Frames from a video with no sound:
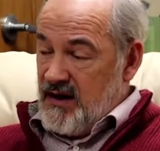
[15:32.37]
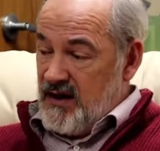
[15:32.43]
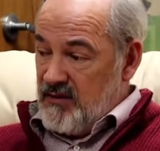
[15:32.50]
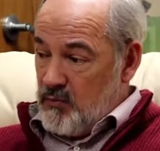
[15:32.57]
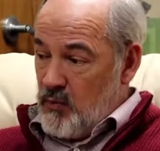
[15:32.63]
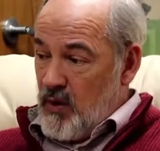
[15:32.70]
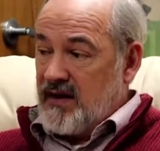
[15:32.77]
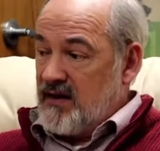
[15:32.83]

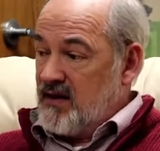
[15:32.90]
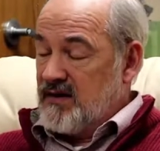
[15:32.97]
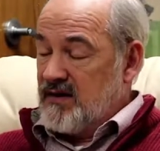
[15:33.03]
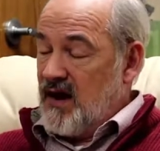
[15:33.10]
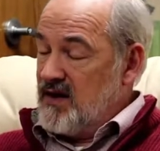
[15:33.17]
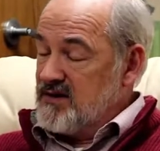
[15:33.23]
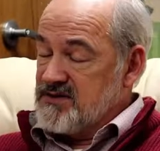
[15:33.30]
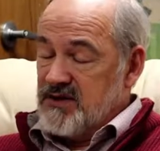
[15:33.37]
and
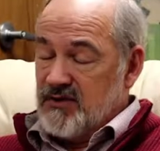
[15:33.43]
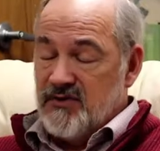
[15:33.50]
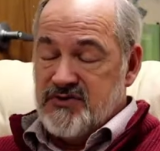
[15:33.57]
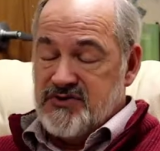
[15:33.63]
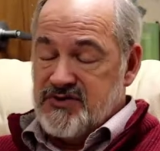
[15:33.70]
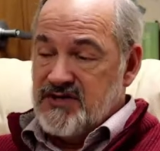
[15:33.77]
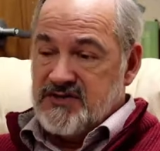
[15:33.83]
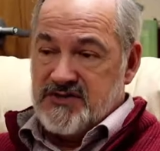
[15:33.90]
recognizing
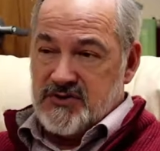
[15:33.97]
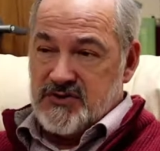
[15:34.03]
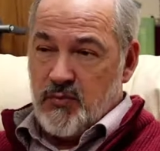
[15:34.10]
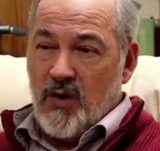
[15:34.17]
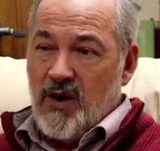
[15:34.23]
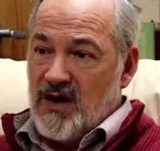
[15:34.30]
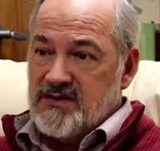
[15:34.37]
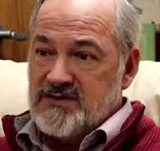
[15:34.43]
who Jesus
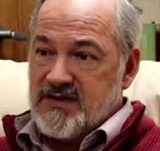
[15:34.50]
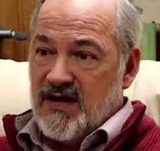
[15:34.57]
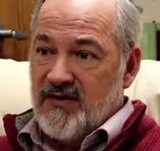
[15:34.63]
was